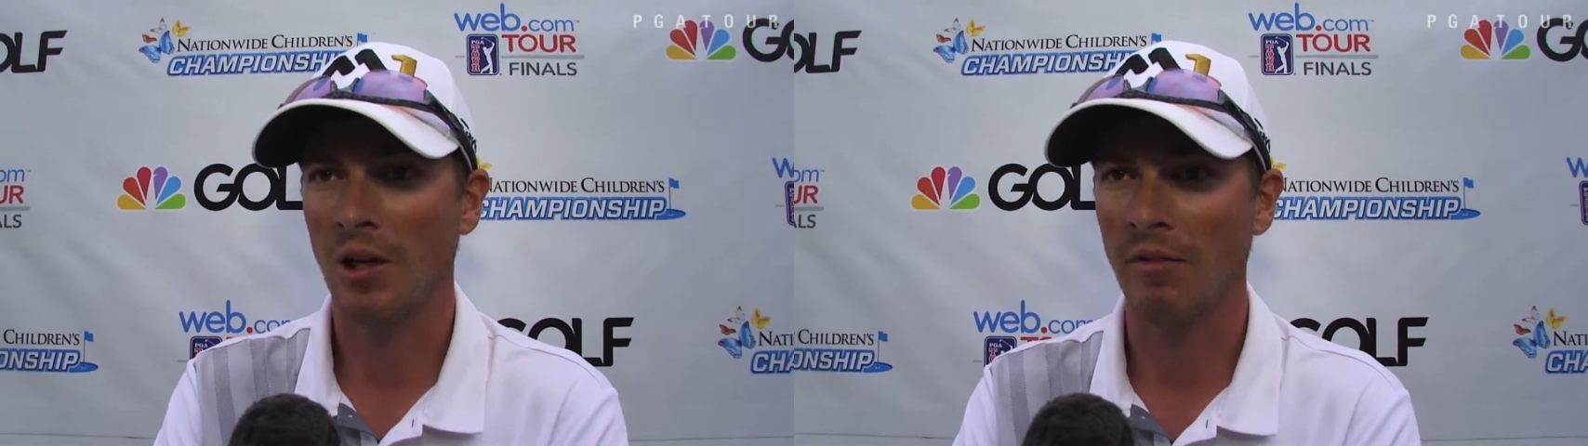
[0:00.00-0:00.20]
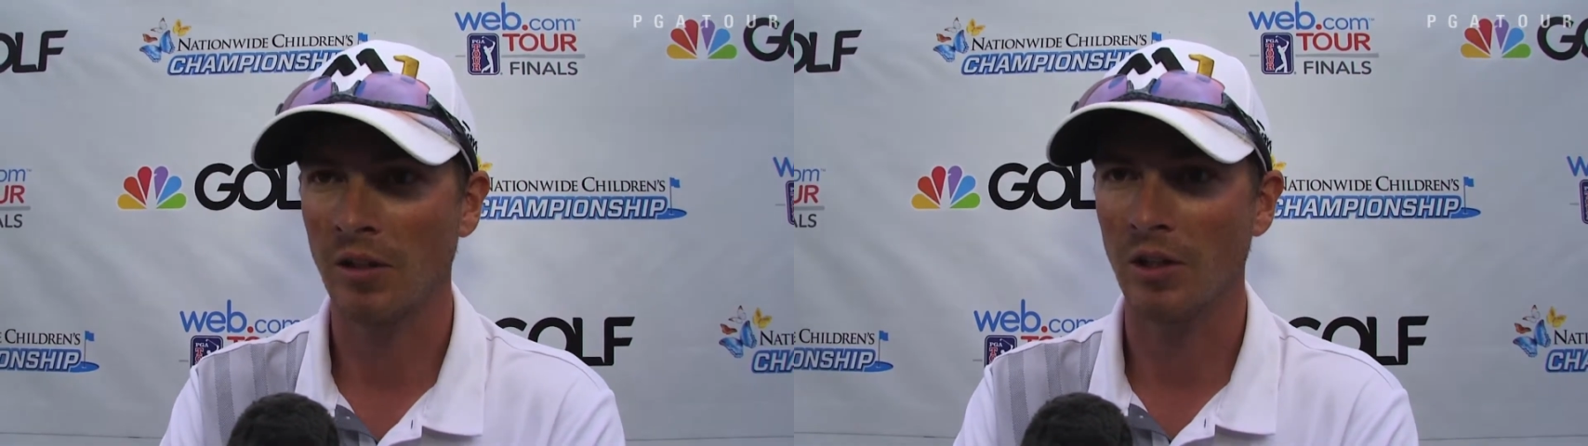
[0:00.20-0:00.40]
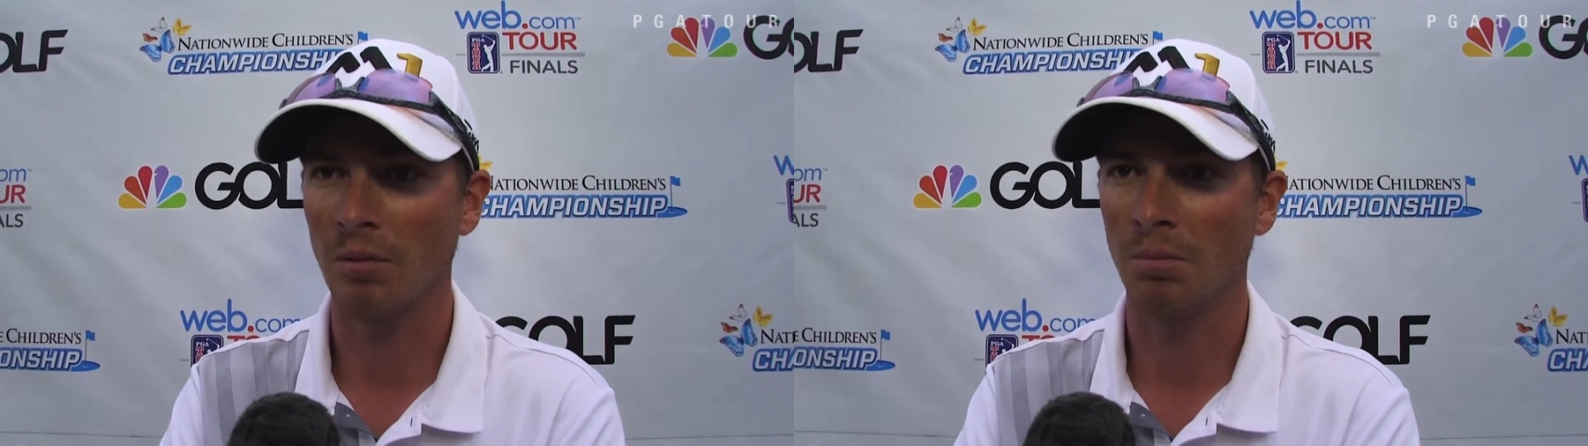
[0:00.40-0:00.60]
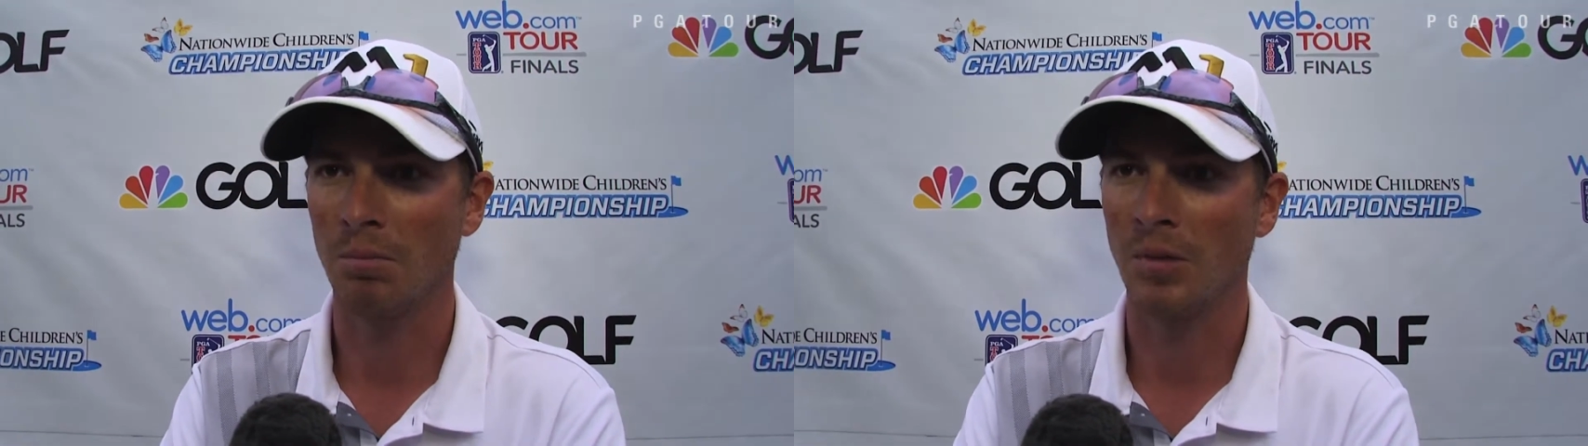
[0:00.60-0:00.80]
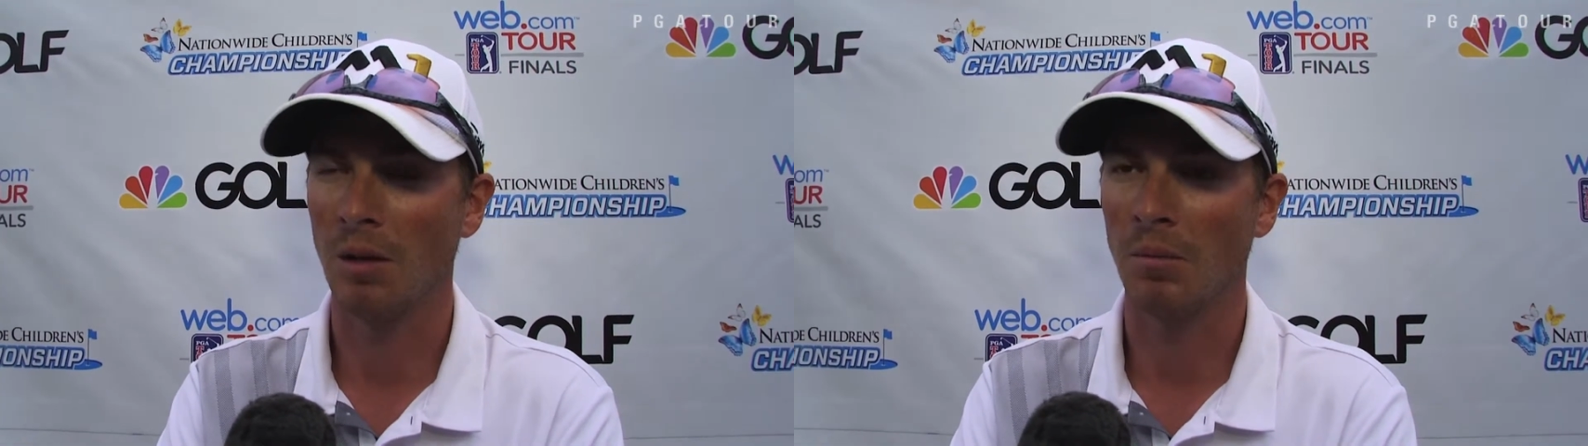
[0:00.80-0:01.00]
you have a good
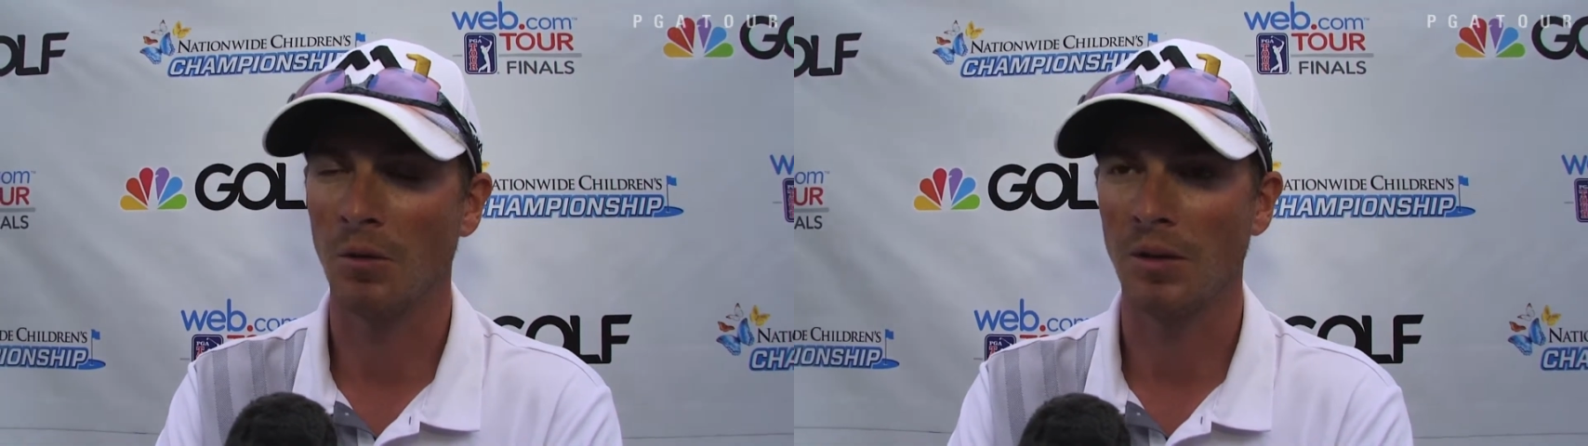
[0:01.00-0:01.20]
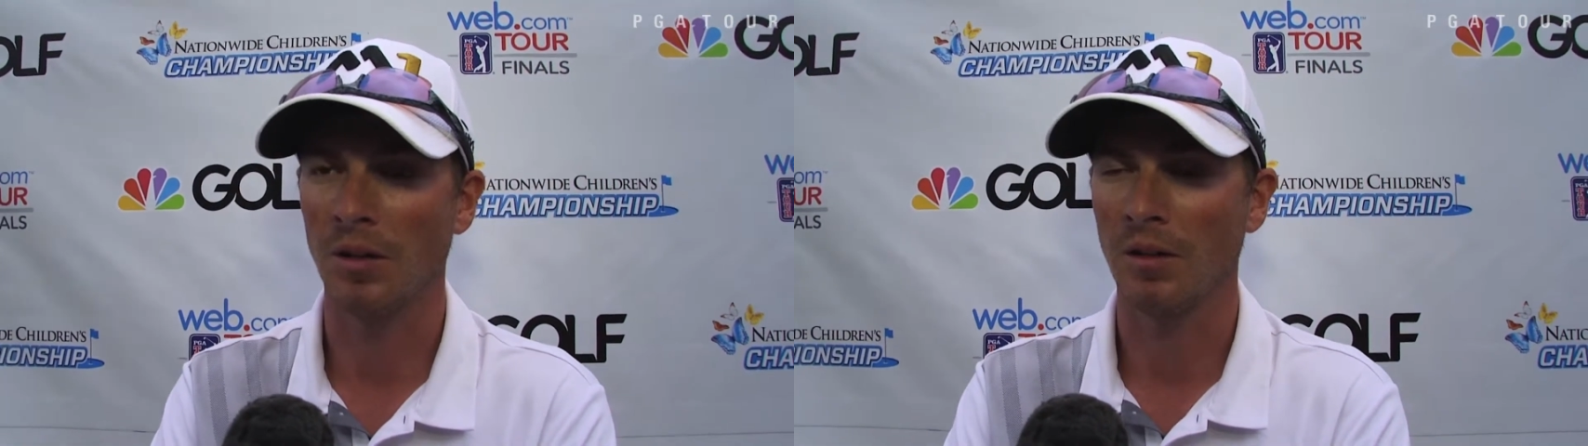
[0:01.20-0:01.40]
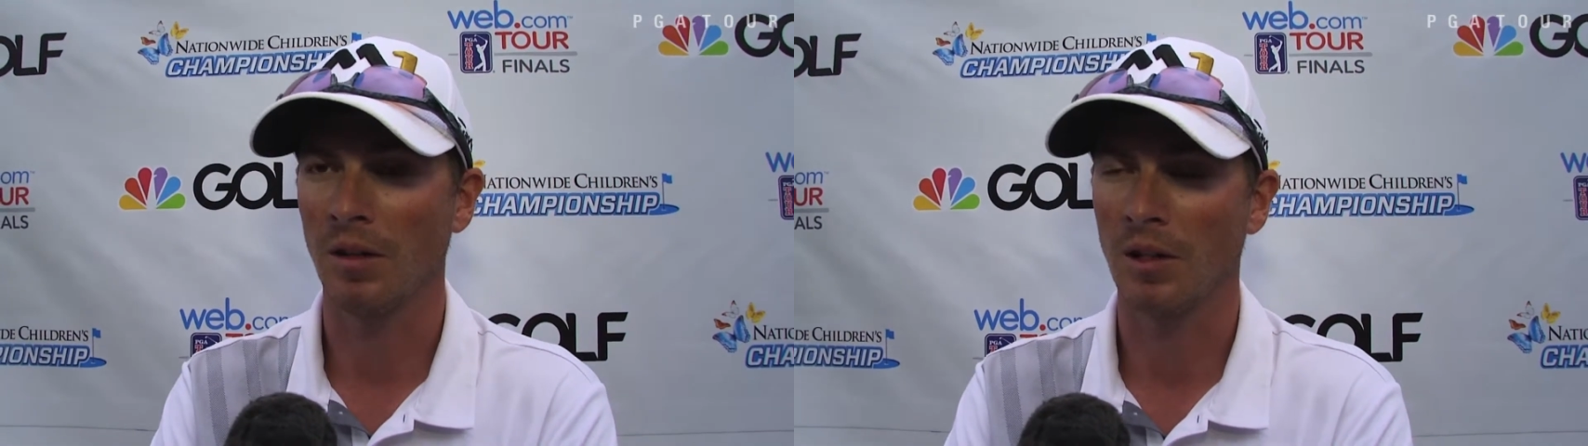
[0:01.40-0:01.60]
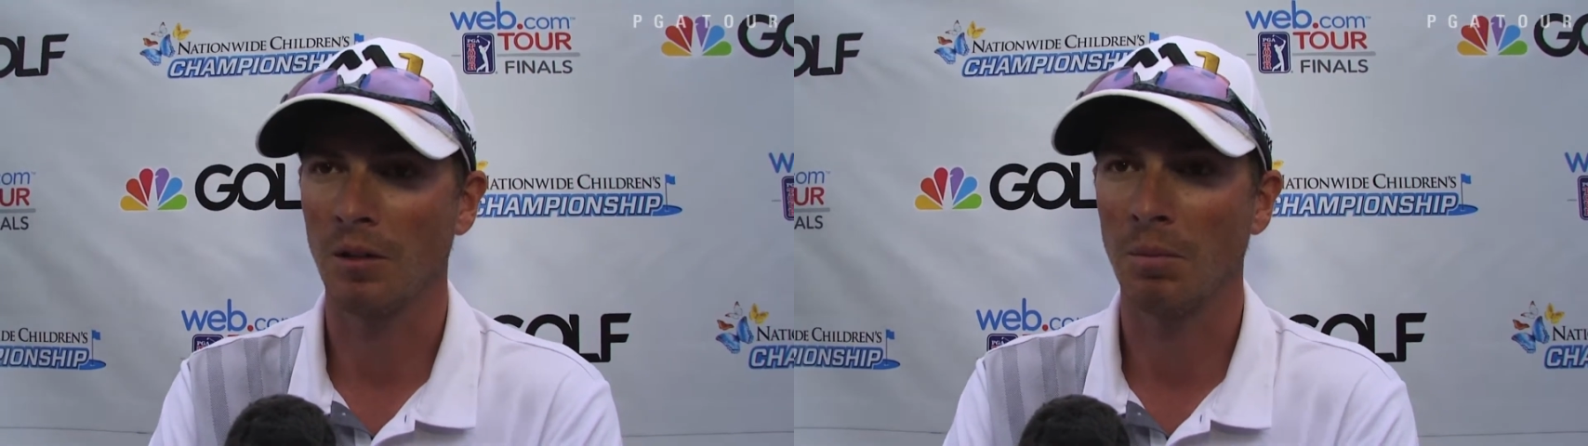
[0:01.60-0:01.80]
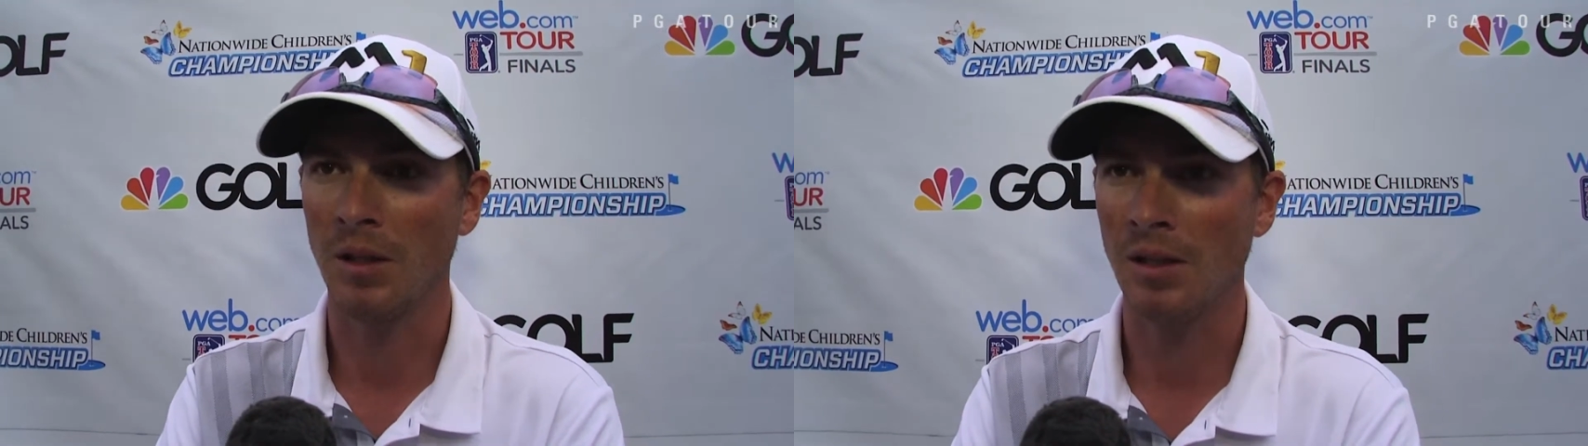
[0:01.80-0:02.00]
number with a
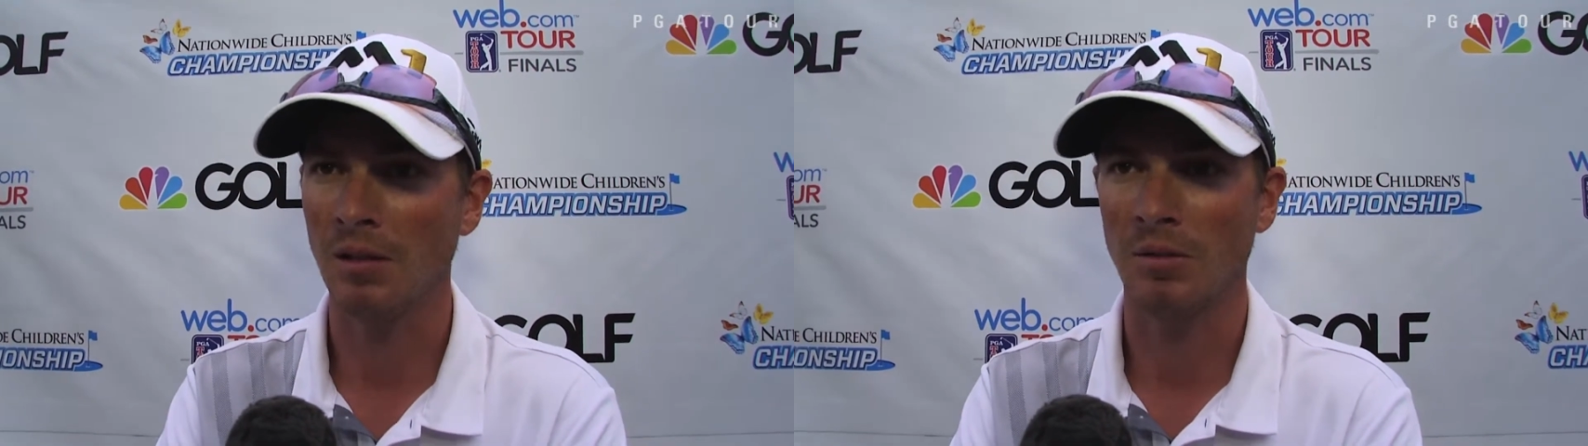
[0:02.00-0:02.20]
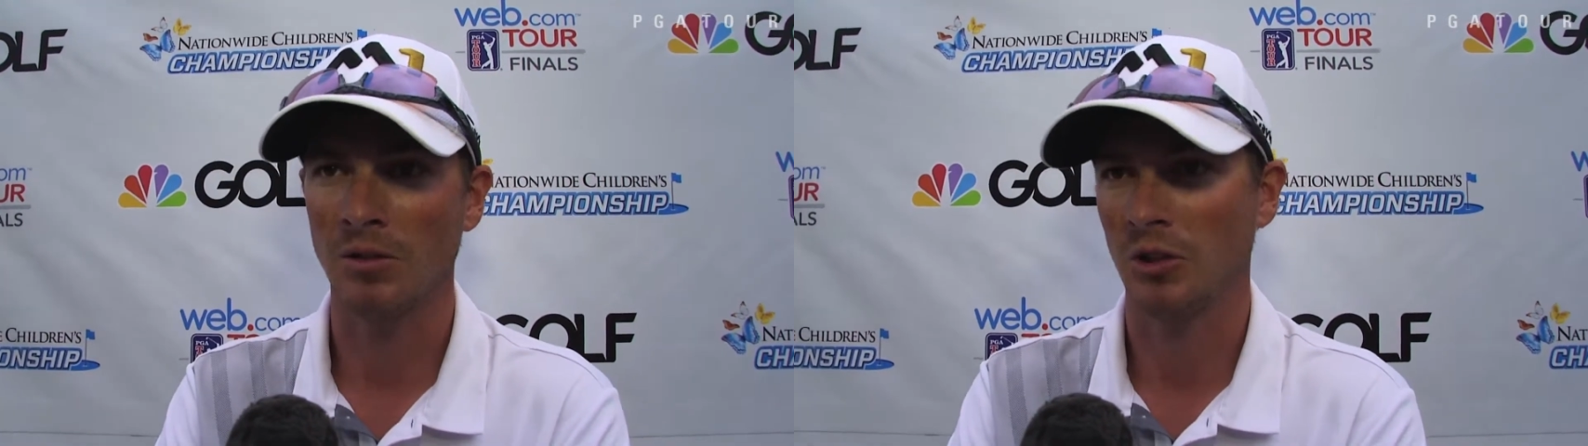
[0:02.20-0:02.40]
good pin,